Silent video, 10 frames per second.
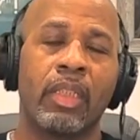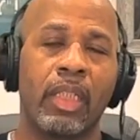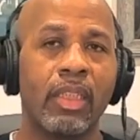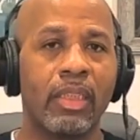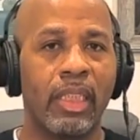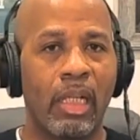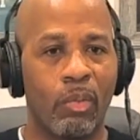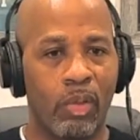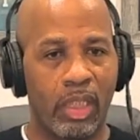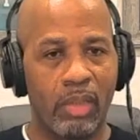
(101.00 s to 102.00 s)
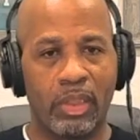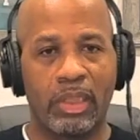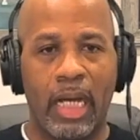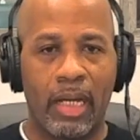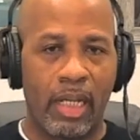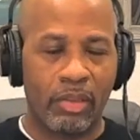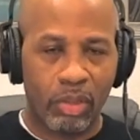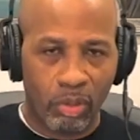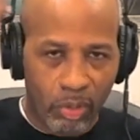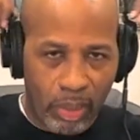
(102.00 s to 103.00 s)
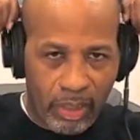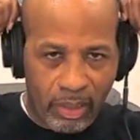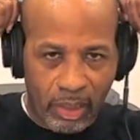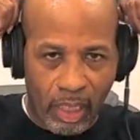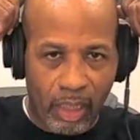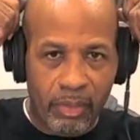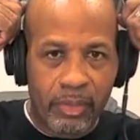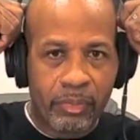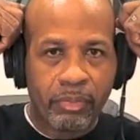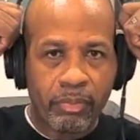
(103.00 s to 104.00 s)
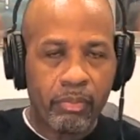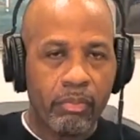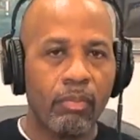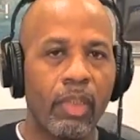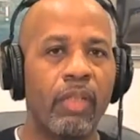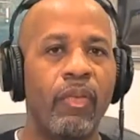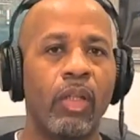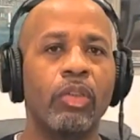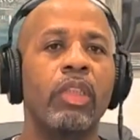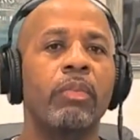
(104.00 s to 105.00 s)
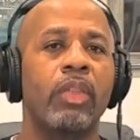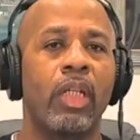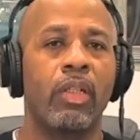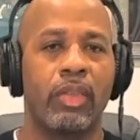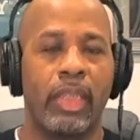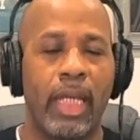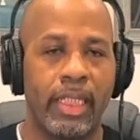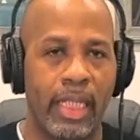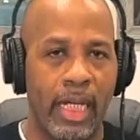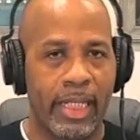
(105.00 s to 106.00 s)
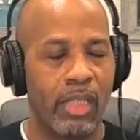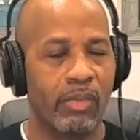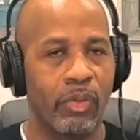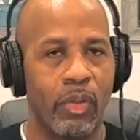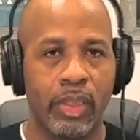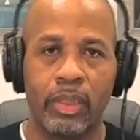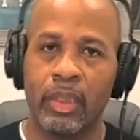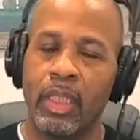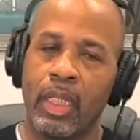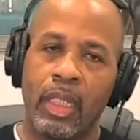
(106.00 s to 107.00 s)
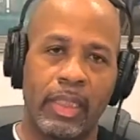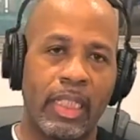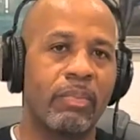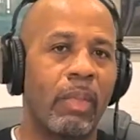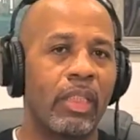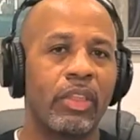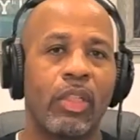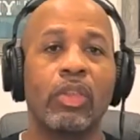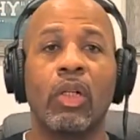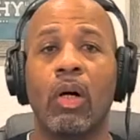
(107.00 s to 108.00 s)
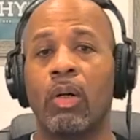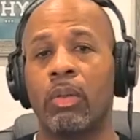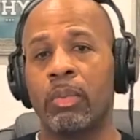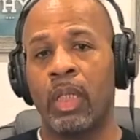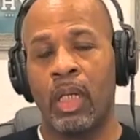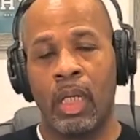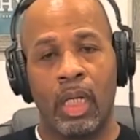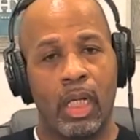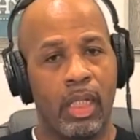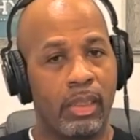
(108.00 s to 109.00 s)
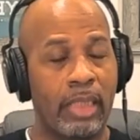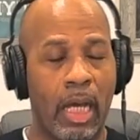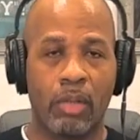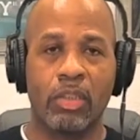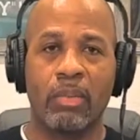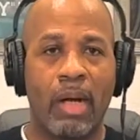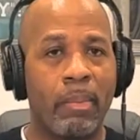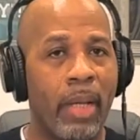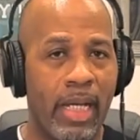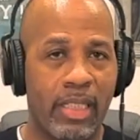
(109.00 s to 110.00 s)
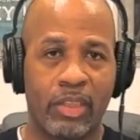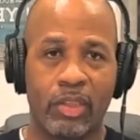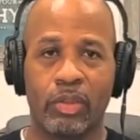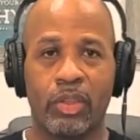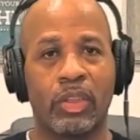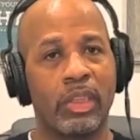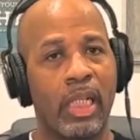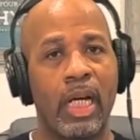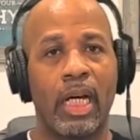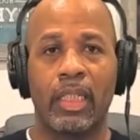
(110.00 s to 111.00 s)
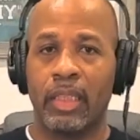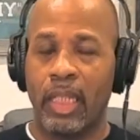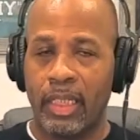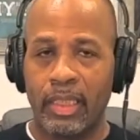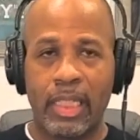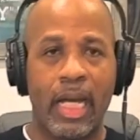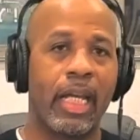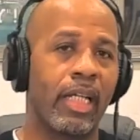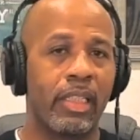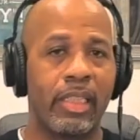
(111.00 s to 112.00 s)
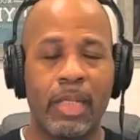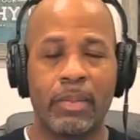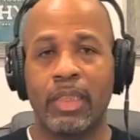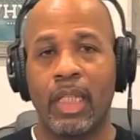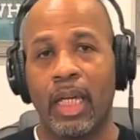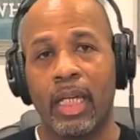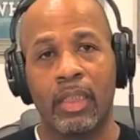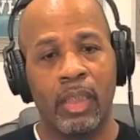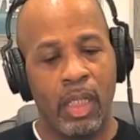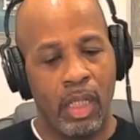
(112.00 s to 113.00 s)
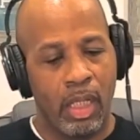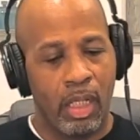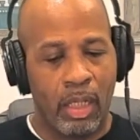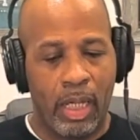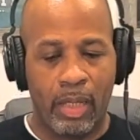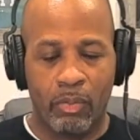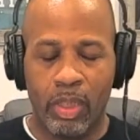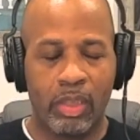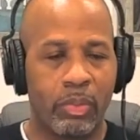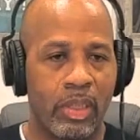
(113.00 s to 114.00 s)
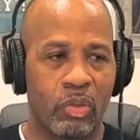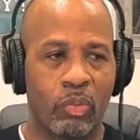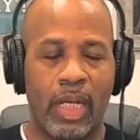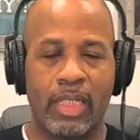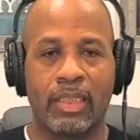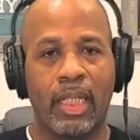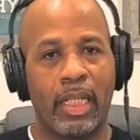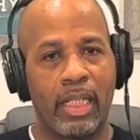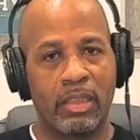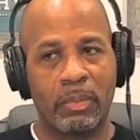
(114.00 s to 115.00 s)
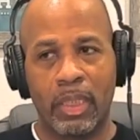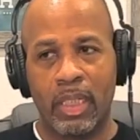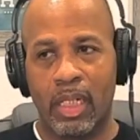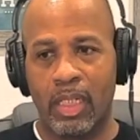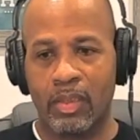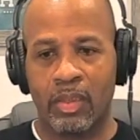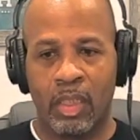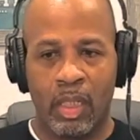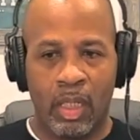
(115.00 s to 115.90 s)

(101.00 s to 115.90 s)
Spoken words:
The other thing I want to give a shout out to is Fellowship Church in Antioch, California. That's my church home. Shout out to my pastors, Sean and Diana Nefstead. And one of the reasons why I say that is because